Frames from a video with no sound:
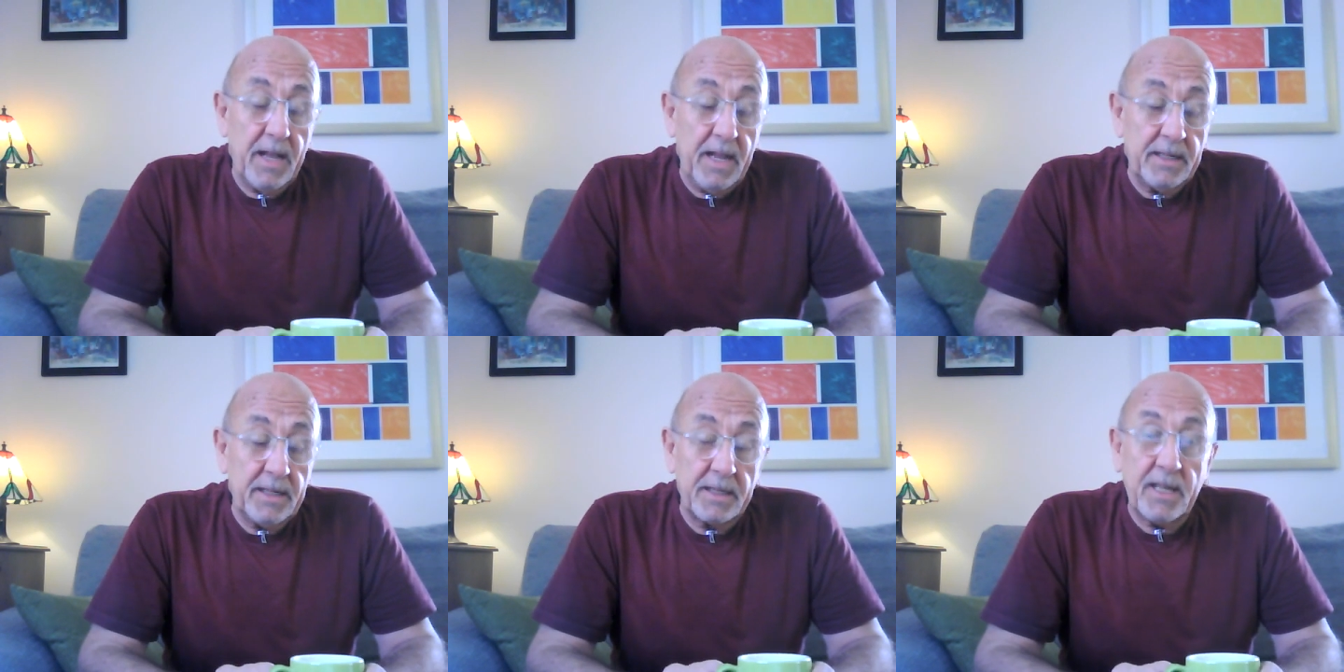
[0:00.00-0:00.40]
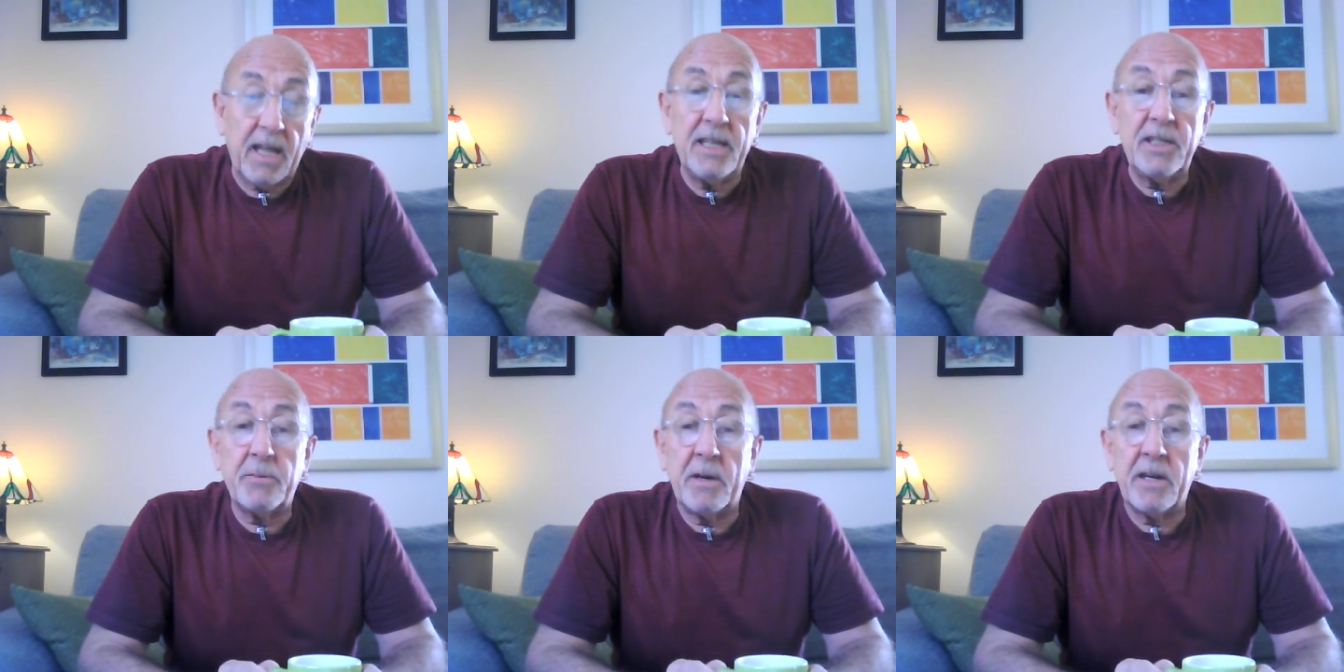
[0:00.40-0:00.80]
In the
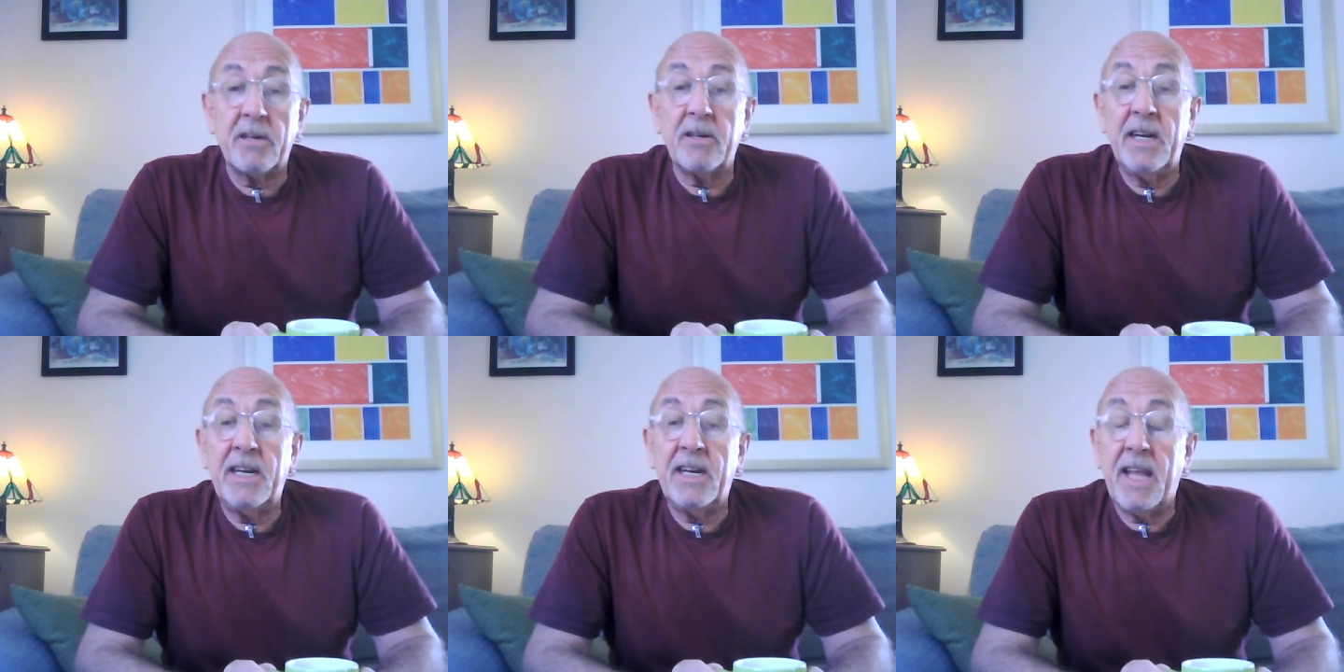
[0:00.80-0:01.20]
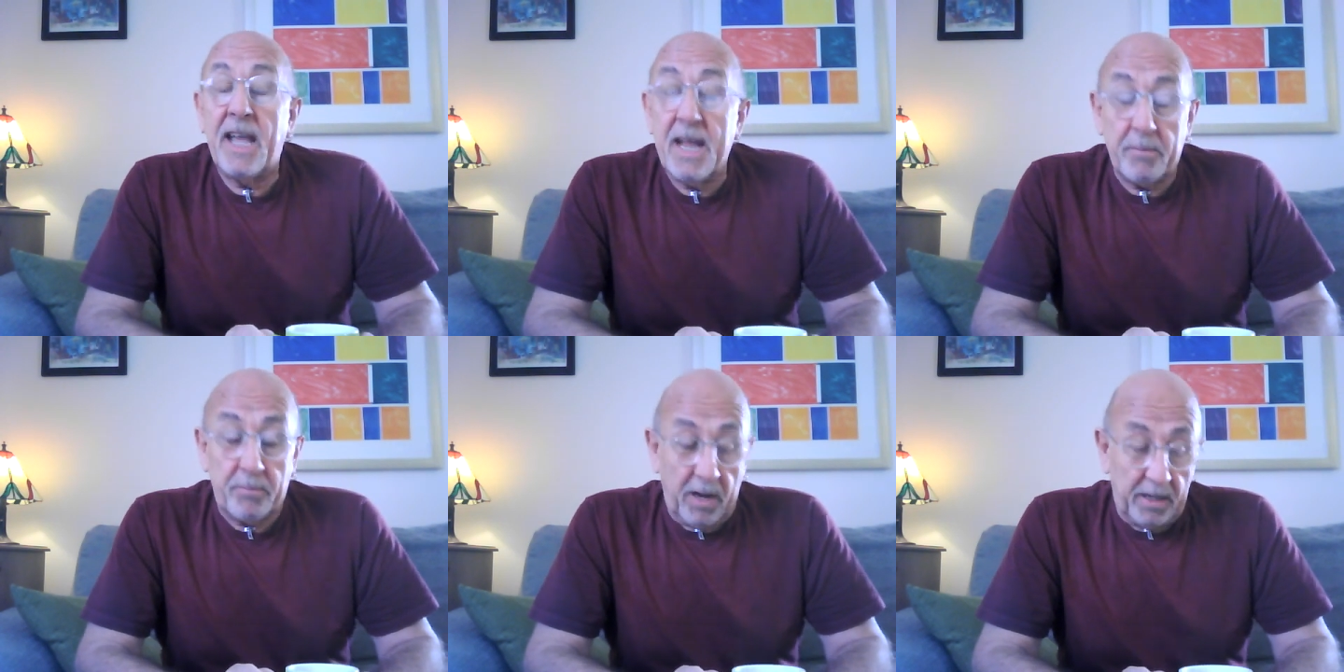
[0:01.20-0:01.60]
Days When I Needed a
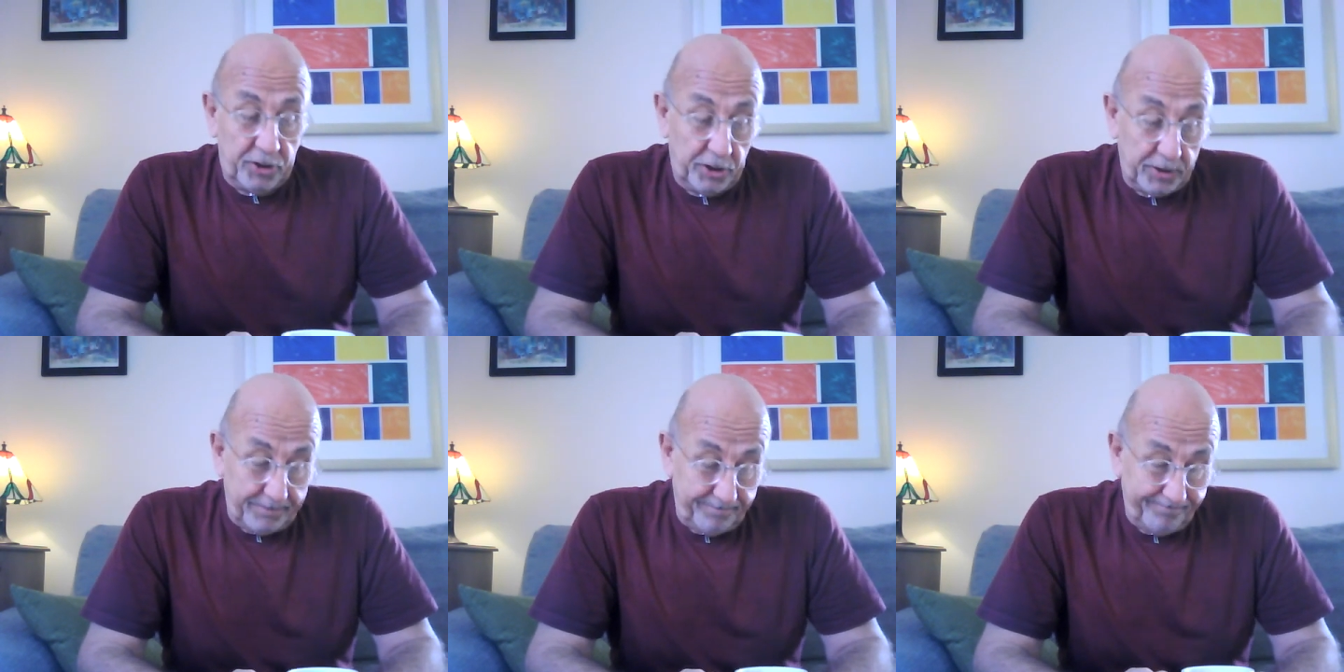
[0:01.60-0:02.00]
Hairbrush.